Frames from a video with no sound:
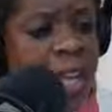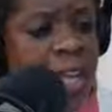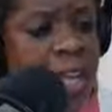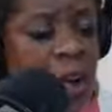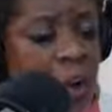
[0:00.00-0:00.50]

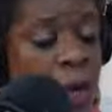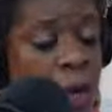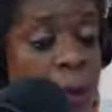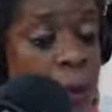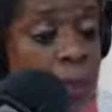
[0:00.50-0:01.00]
You know,
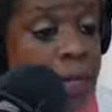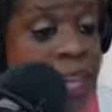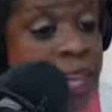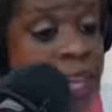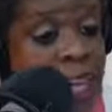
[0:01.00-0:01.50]

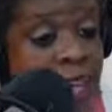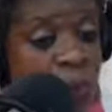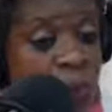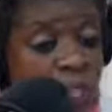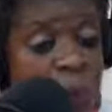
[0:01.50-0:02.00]
dig
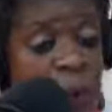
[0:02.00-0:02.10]
in what's